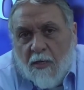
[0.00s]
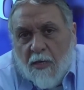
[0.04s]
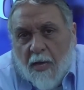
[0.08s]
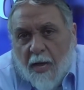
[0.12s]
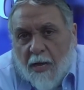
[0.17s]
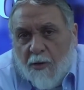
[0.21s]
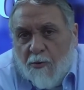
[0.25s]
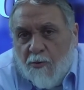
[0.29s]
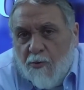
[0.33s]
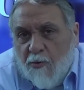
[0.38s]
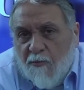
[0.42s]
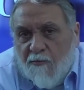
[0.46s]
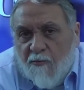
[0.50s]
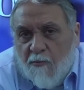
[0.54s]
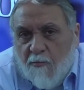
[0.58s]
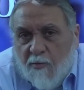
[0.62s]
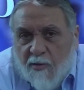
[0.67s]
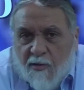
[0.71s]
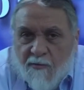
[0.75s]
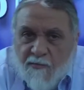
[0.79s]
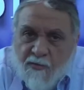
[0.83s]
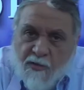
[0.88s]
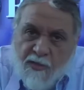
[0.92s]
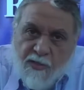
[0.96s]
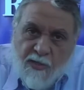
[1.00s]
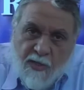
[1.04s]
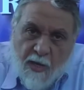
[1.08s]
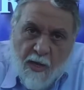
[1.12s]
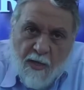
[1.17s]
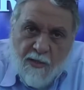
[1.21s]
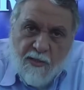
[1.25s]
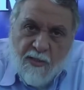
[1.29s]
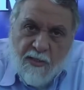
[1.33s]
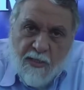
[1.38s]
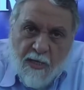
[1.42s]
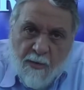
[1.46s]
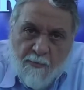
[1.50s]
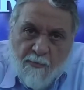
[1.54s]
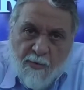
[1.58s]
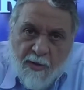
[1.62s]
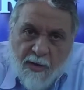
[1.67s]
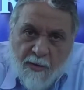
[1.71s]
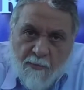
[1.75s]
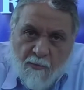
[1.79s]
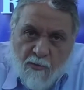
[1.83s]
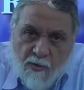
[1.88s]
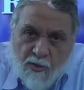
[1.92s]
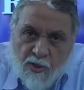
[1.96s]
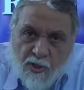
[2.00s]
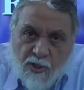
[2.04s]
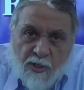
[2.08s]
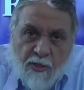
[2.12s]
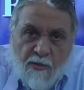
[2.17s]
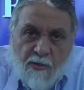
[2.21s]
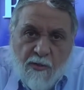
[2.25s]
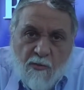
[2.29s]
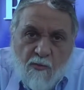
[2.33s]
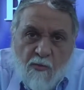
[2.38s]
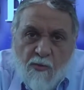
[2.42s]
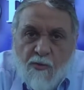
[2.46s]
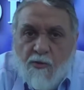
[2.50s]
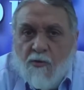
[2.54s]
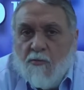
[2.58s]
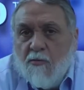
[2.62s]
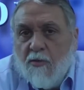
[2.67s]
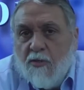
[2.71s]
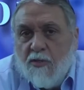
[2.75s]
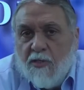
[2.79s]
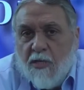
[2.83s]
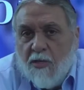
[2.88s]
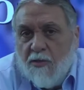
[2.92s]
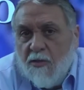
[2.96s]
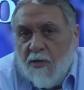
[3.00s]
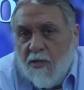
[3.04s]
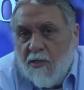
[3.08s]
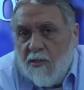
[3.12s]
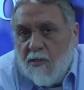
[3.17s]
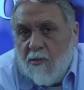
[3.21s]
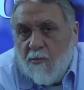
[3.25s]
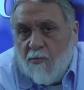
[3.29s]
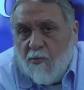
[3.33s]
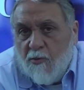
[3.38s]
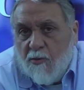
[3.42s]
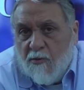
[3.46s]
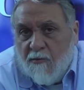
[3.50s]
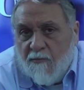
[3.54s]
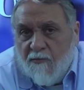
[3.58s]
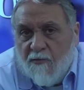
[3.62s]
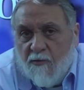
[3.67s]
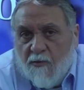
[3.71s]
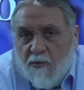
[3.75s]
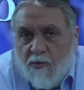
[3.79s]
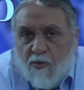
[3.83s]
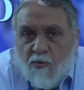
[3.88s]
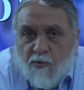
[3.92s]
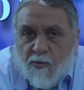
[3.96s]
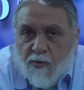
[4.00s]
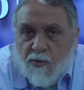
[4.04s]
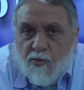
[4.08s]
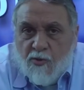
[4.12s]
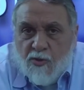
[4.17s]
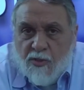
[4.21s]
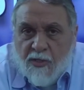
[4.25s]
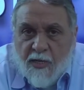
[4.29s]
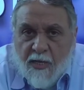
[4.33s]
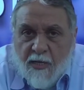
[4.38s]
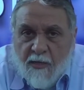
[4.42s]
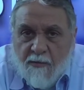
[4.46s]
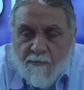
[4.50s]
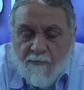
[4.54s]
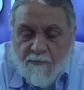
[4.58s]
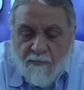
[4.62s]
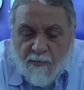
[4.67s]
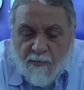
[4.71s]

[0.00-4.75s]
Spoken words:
I don't know if you believe in this concept, but I'm going to share it with you because I think it's important for you to understand.